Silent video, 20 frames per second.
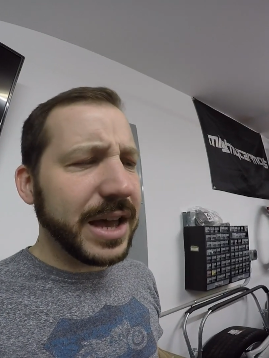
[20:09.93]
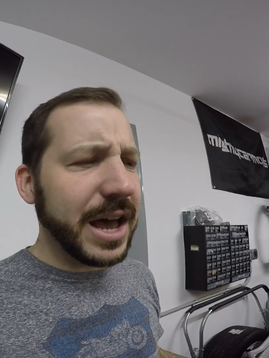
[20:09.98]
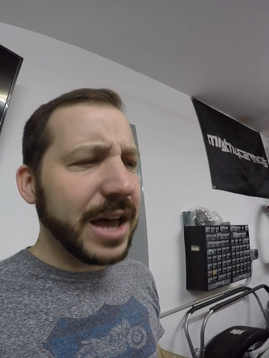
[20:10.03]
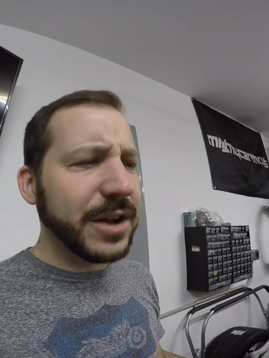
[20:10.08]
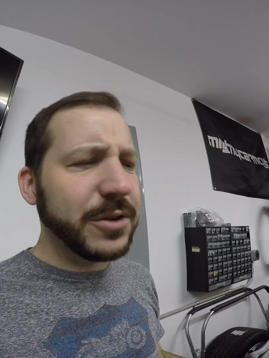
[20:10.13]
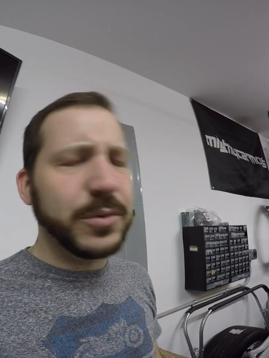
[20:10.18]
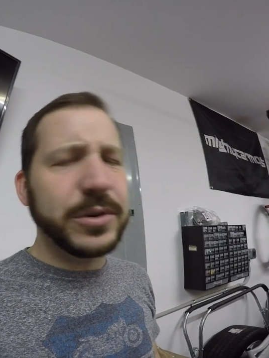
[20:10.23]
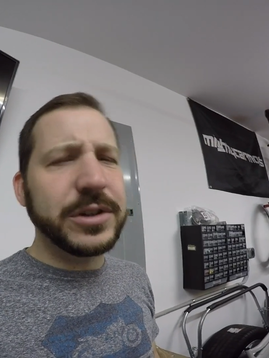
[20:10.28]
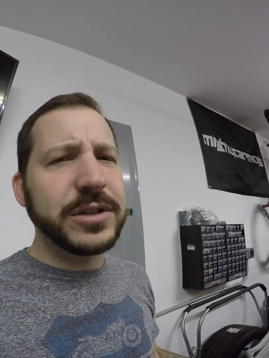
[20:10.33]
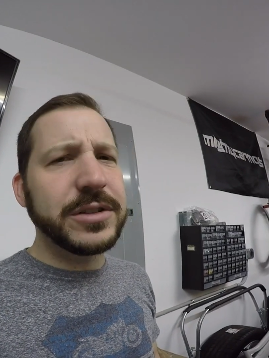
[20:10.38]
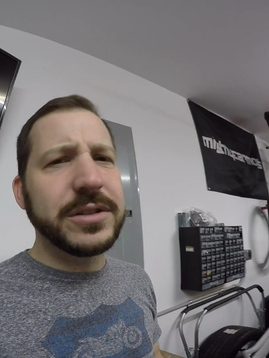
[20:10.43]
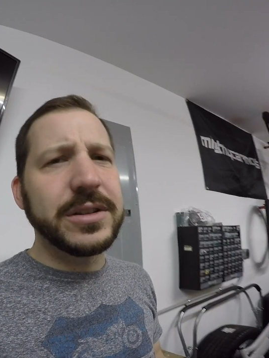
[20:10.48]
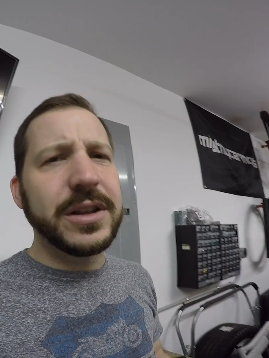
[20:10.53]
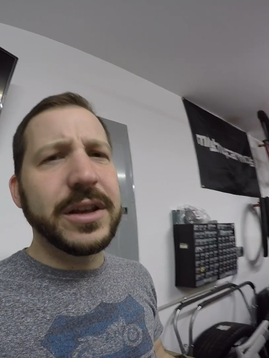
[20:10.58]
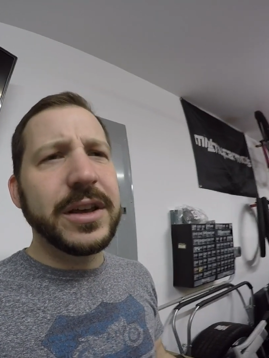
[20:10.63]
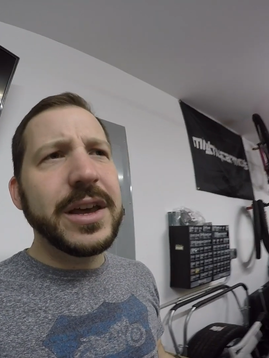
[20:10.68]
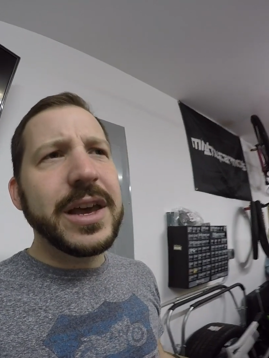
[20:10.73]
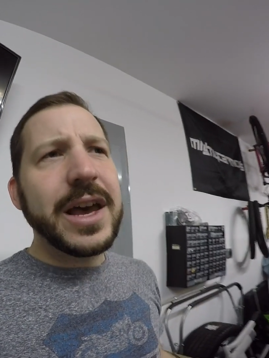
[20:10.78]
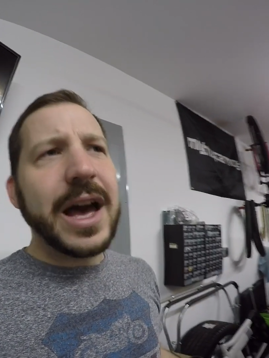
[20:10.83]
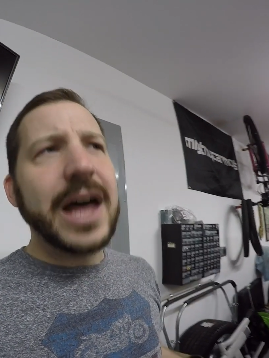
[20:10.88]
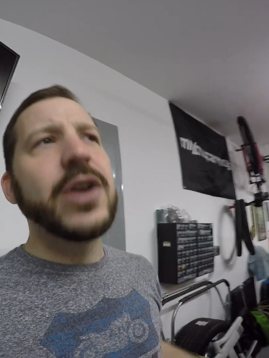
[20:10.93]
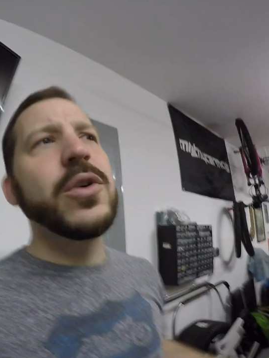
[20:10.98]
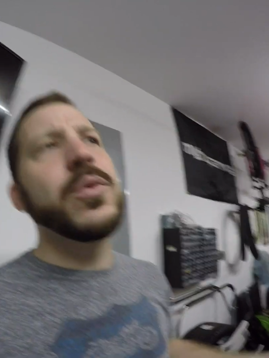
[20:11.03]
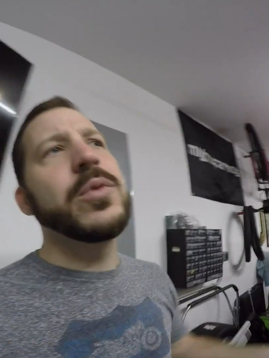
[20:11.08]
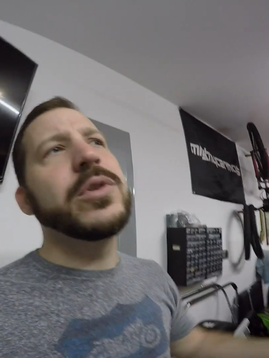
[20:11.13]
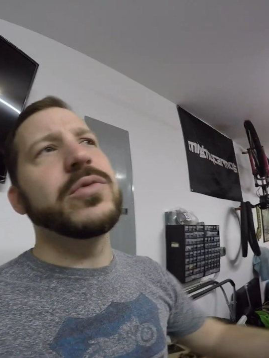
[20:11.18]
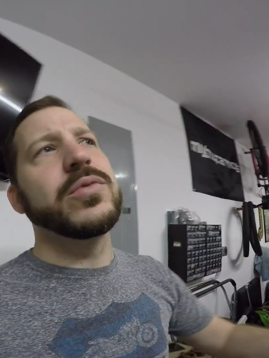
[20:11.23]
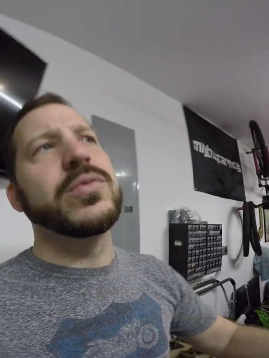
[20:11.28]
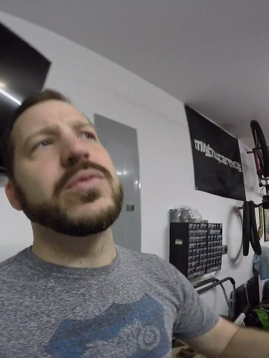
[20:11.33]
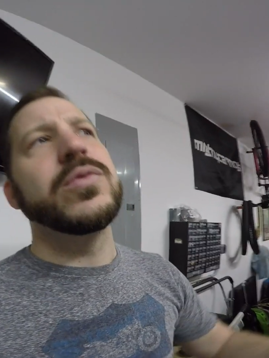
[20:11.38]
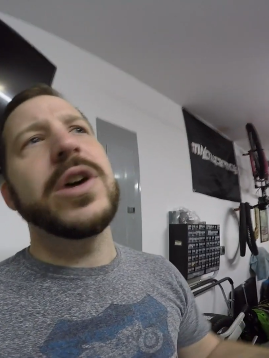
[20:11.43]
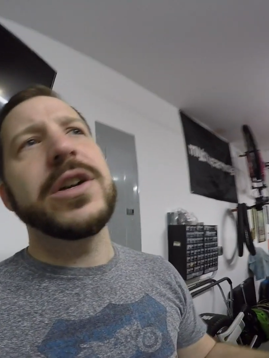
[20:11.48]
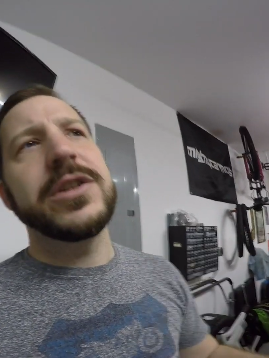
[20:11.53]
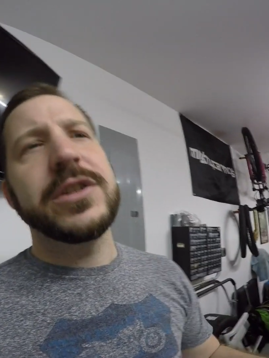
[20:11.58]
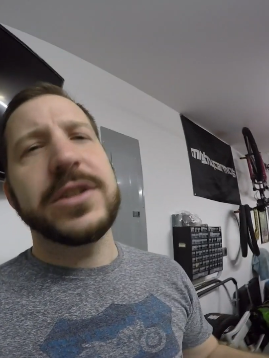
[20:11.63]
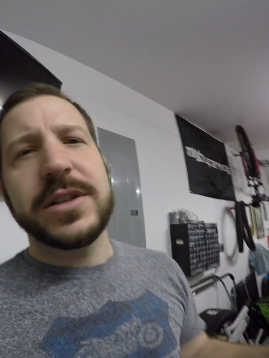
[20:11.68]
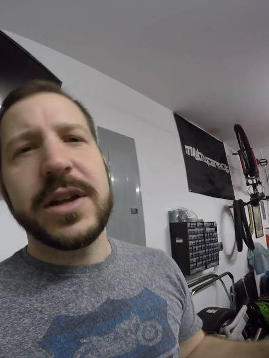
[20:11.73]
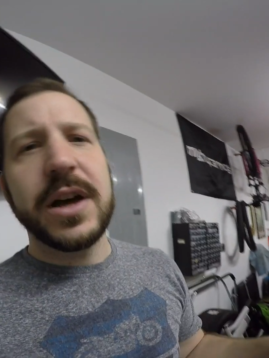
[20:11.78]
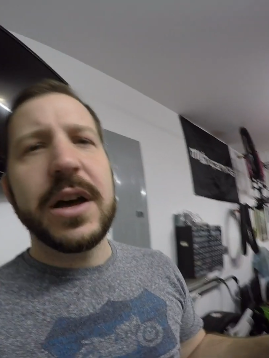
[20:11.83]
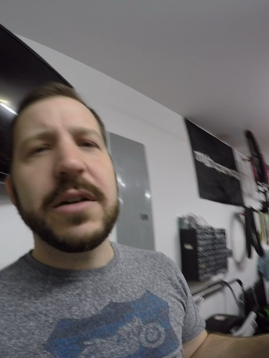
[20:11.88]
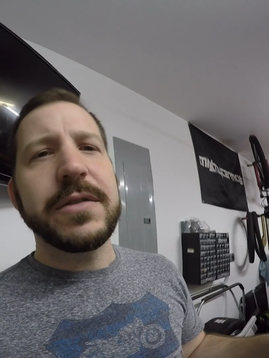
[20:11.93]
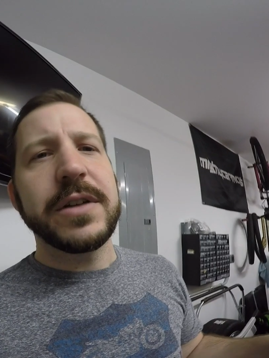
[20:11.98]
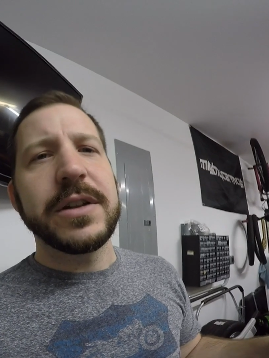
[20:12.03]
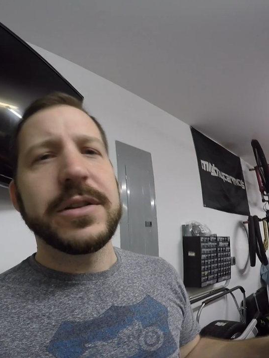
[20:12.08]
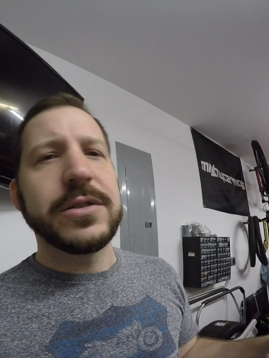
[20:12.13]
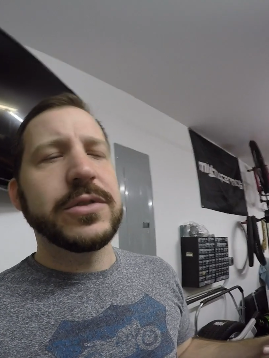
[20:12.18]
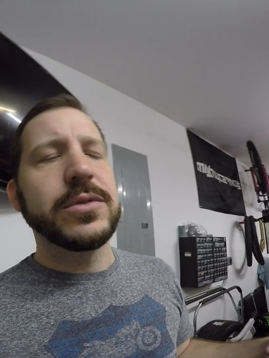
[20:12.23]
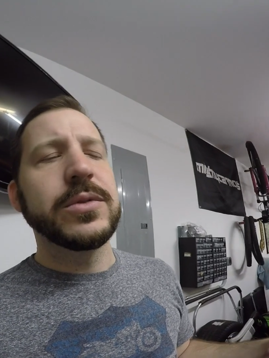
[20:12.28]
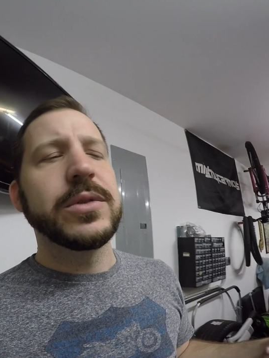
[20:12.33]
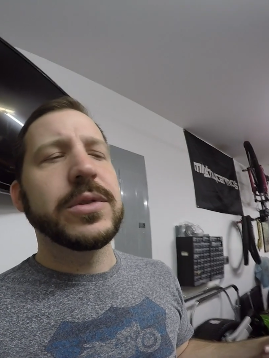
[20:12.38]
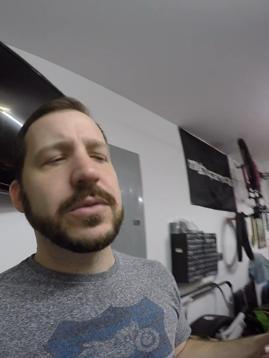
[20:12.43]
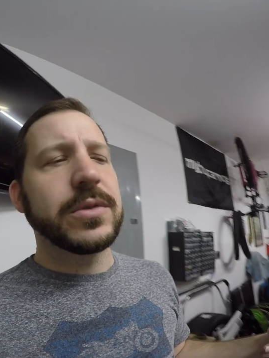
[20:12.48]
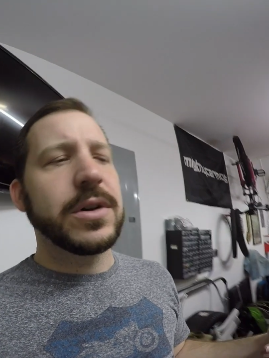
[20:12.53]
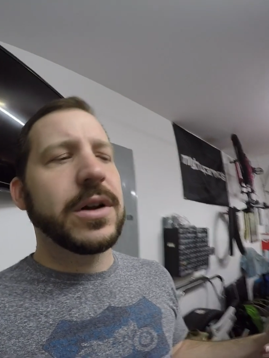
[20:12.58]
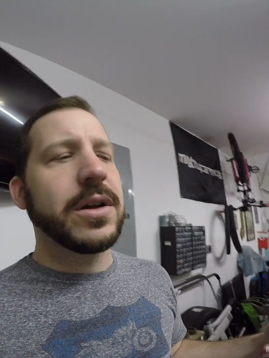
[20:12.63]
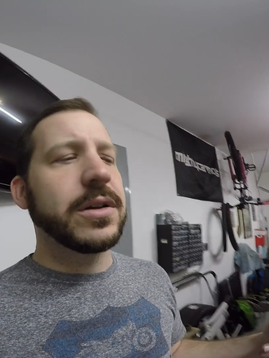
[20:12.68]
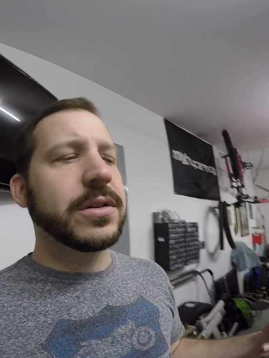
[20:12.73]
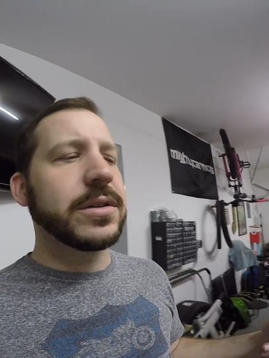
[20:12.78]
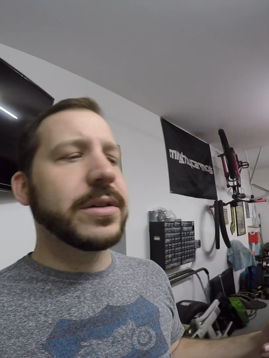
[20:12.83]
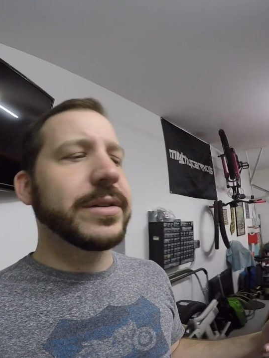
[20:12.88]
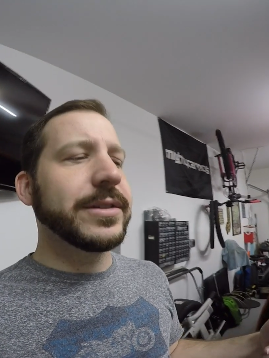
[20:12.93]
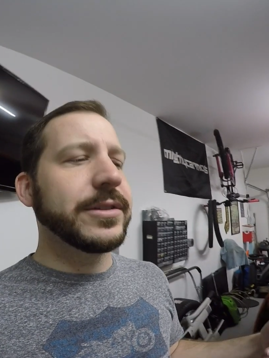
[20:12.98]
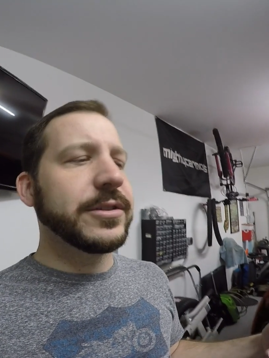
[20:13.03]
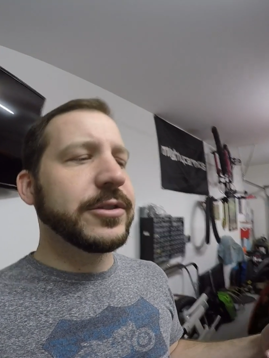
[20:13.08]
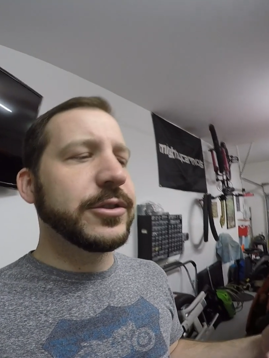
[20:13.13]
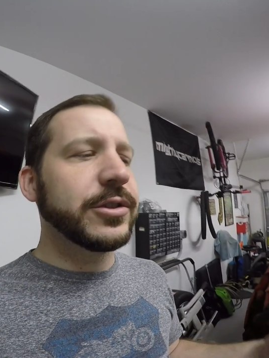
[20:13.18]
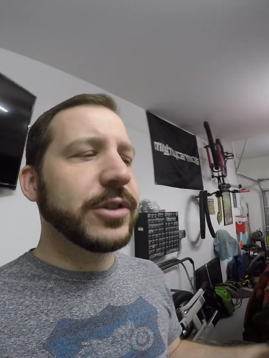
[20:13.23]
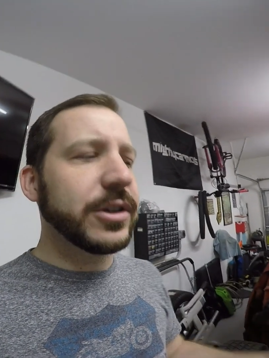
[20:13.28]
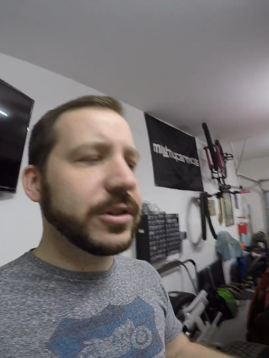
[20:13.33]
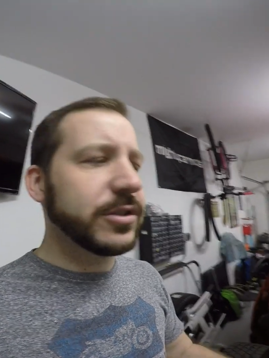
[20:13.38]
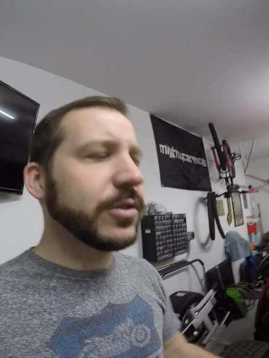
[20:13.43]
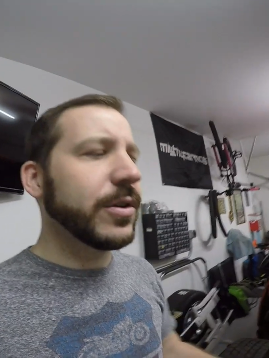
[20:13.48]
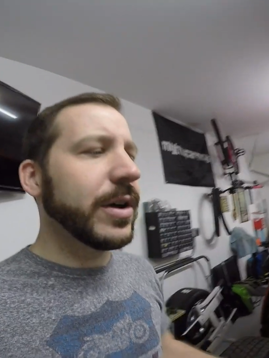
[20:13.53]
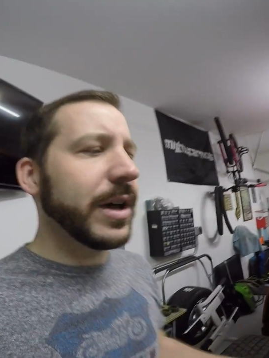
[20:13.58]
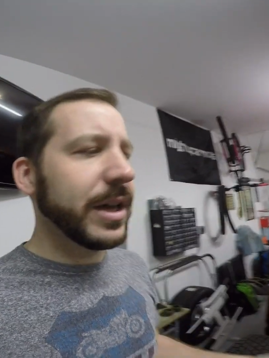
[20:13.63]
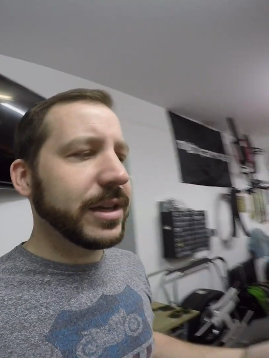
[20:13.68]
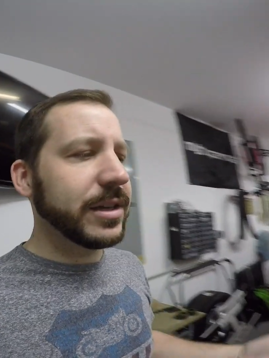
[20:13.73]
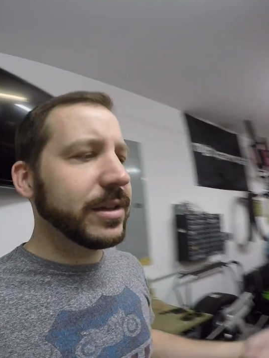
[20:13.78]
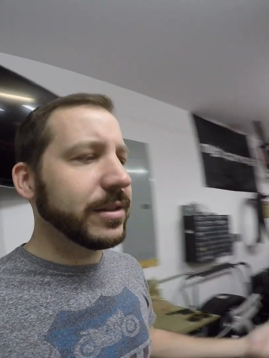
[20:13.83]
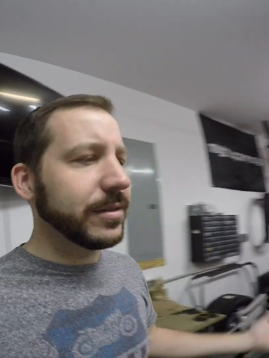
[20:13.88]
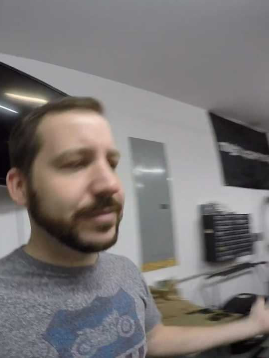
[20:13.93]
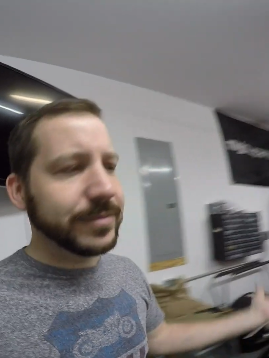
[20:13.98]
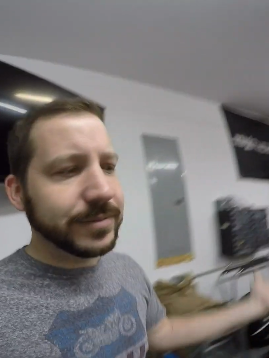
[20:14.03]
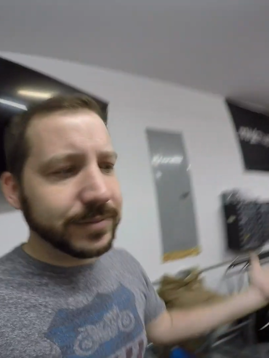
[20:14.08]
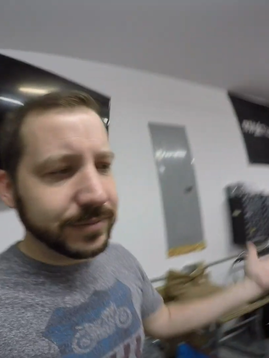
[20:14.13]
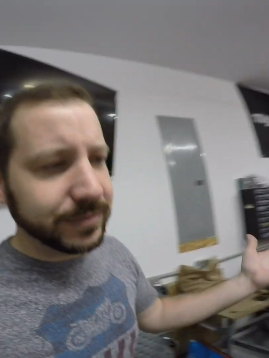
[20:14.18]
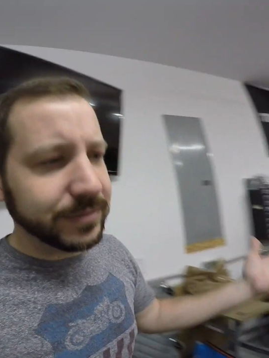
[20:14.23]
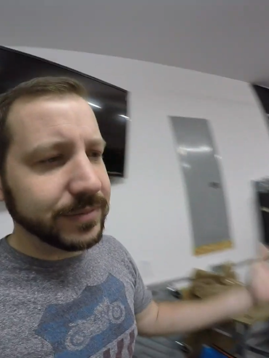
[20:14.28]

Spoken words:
I don't want to rush stuff and do it wrong just so I can